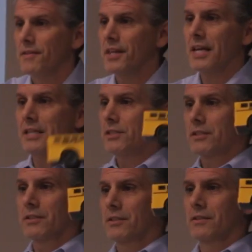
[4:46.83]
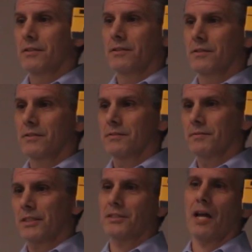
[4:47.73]
these.
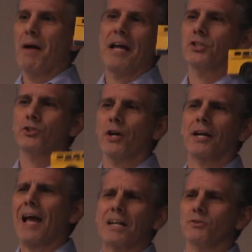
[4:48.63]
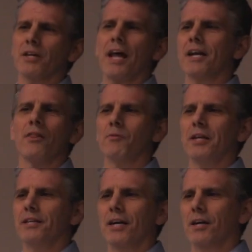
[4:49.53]
That's not a magic trick, I actually had another one
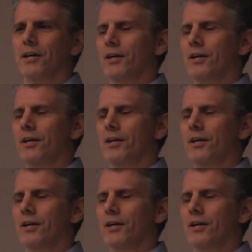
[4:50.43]
in there.